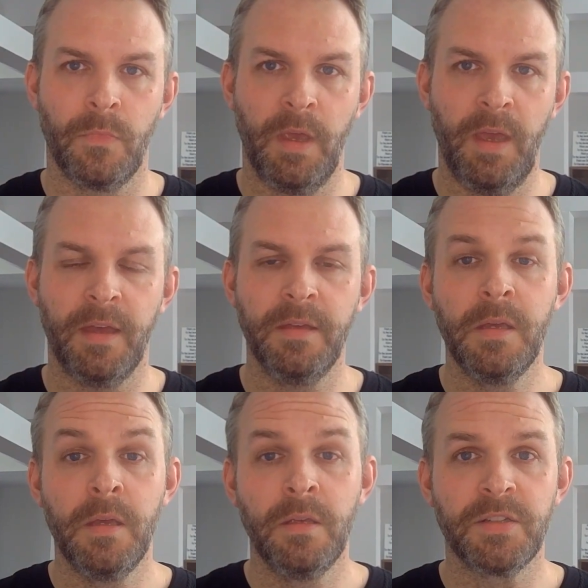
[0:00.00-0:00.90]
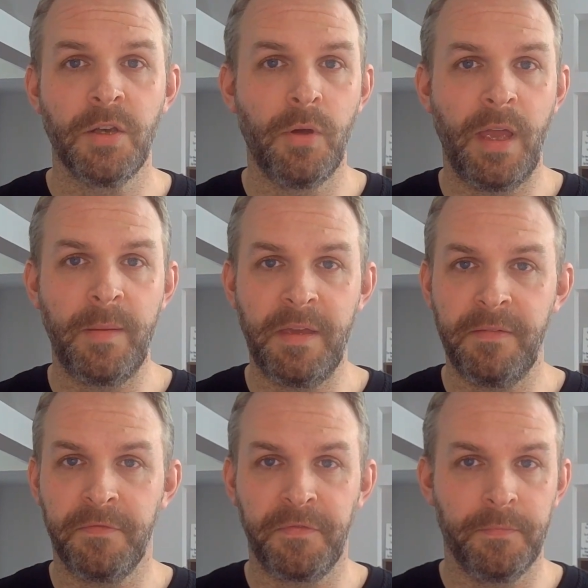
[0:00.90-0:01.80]
Yeah. So,
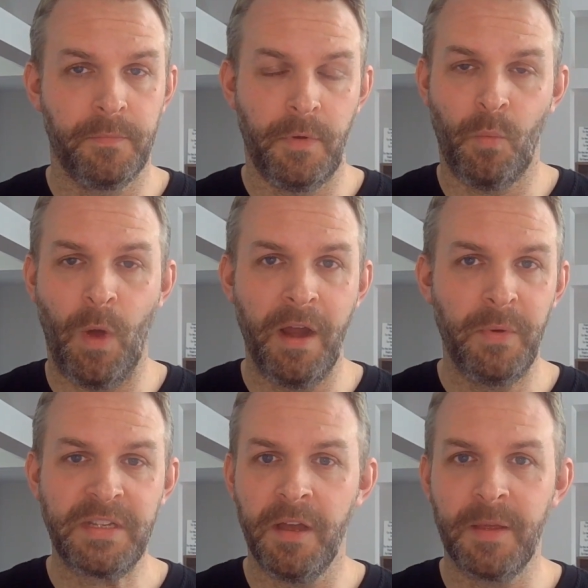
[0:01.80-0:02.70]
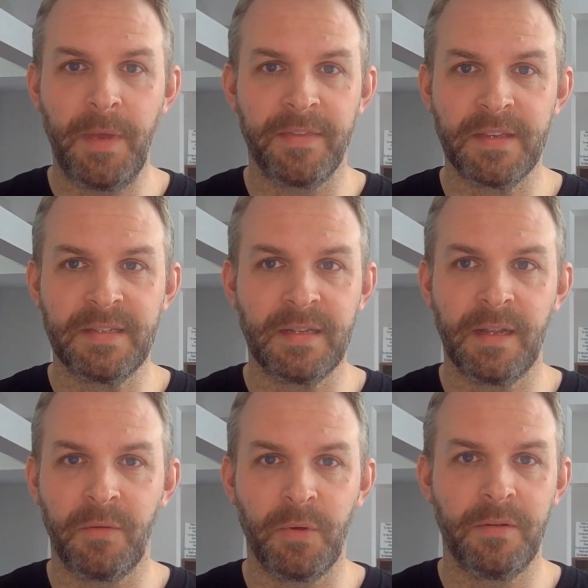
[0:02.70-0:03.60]
Amy, why are we talking about this
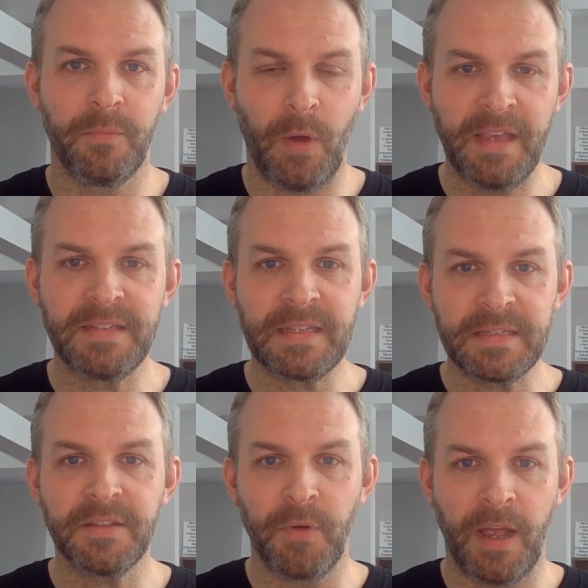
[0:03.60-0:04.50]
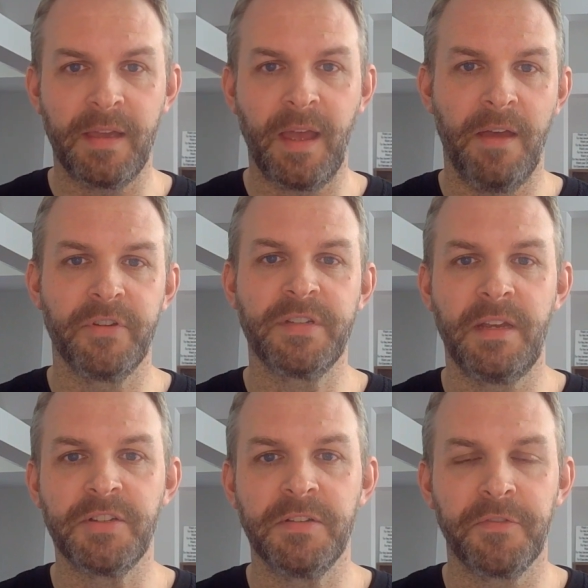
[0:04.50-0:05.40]
today? Why is this the right
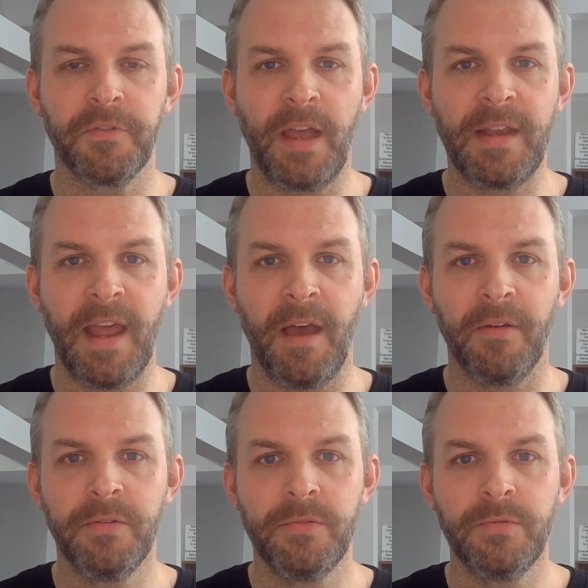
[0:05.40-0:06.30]
conversation for right now?